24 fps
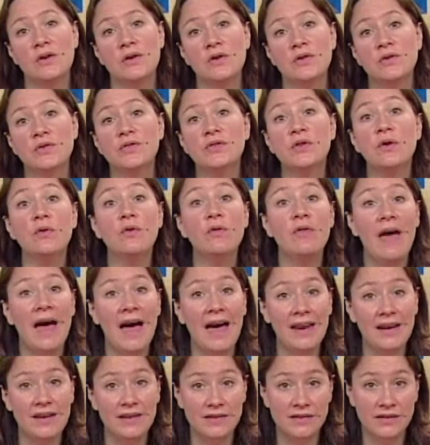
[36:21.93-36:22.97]
So
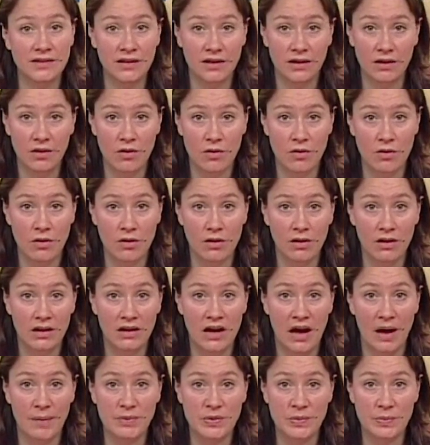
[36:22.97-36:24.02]
that is the goal in
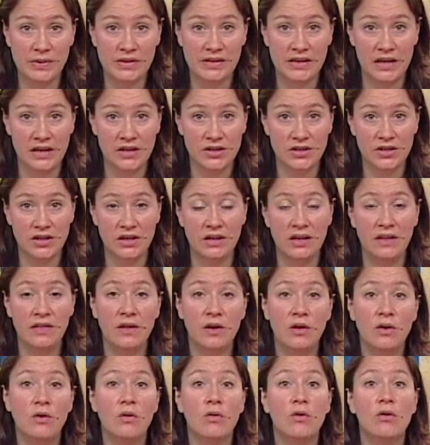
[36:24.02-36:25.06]
optimization, and
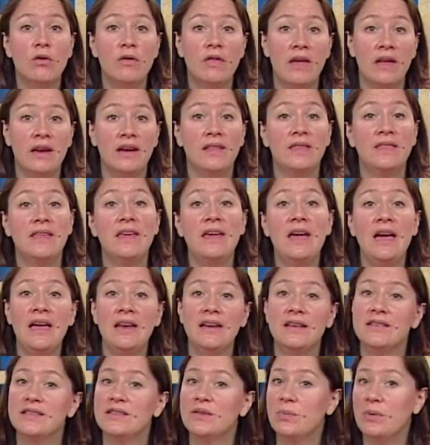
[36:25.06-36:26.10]
the goal then at the
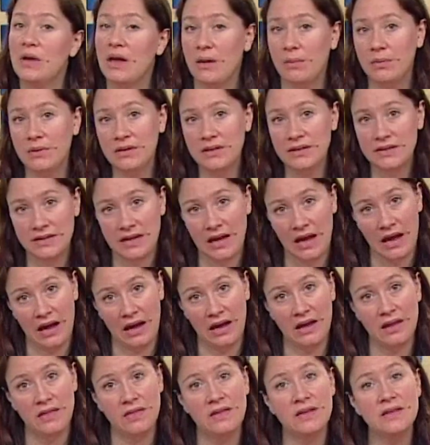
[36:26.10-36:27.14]
end is to be able to
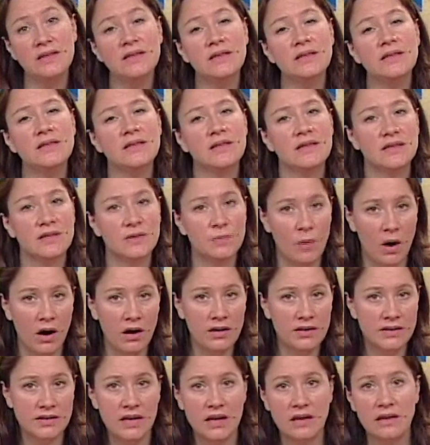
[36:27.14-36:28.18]
say, this is the
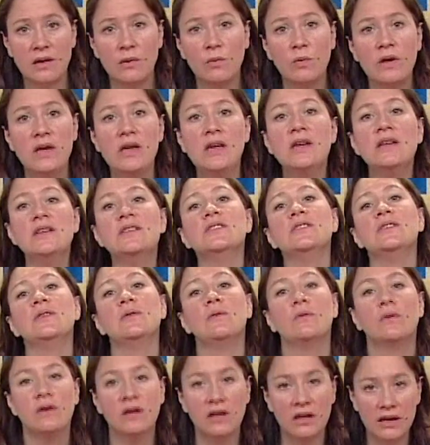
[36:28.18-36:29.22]
smartest thing that we can
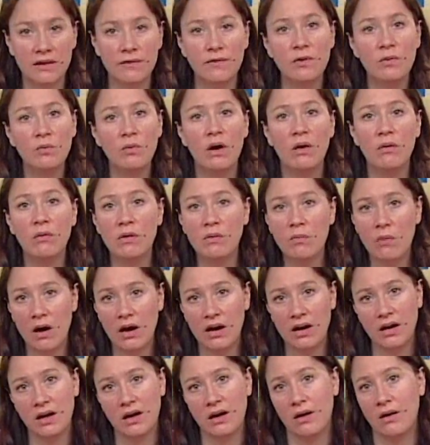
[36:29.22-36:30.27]
do, given where we
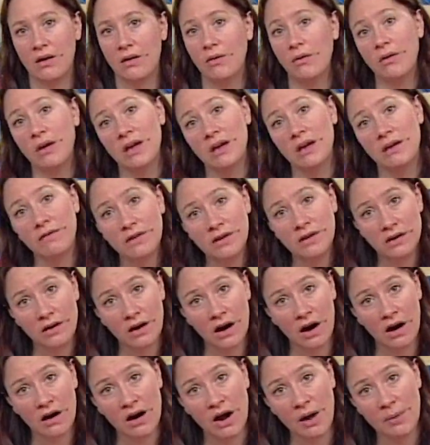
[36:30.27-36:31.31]
want to go, given
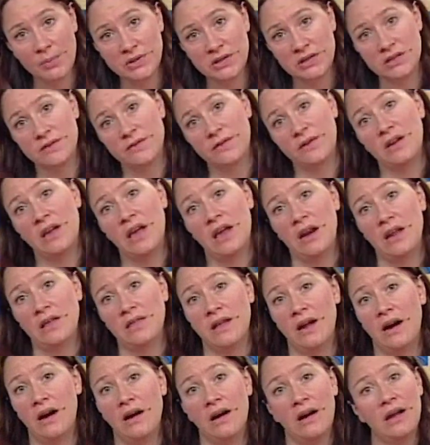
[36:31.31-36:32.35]
our options for getting
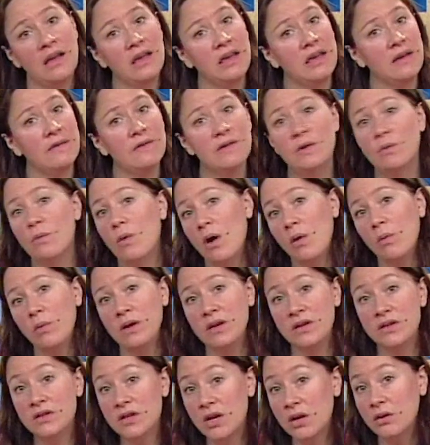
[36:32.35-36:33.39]
there, and given what
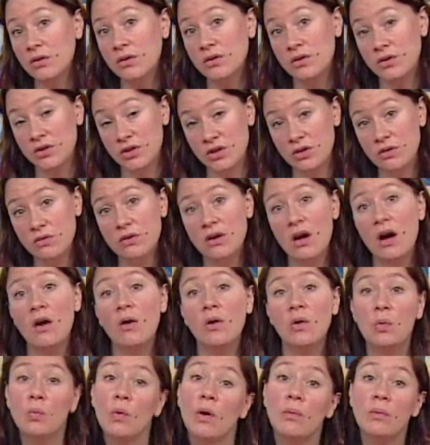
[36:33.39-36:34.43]
we do know
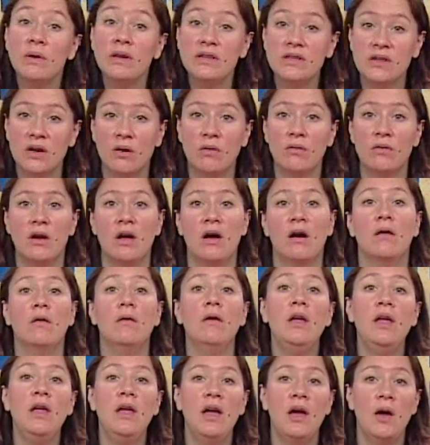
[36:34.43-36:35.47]
and what we don't know
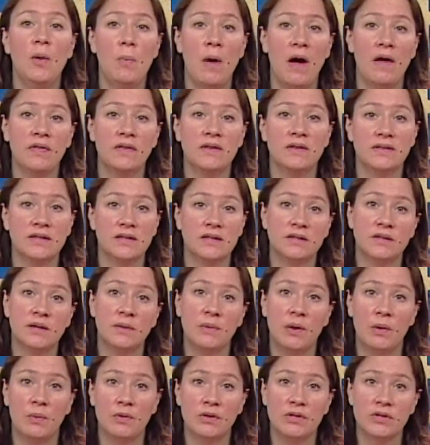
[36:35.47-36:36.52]
about the system
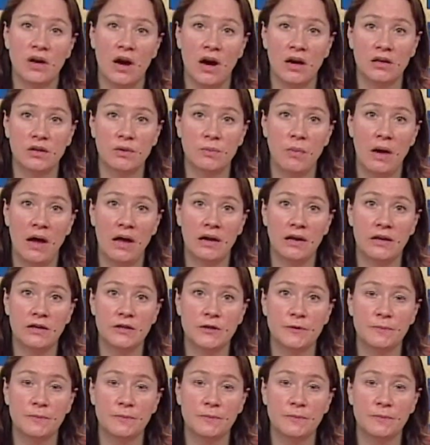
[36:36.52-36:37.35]
that we're trying to manage.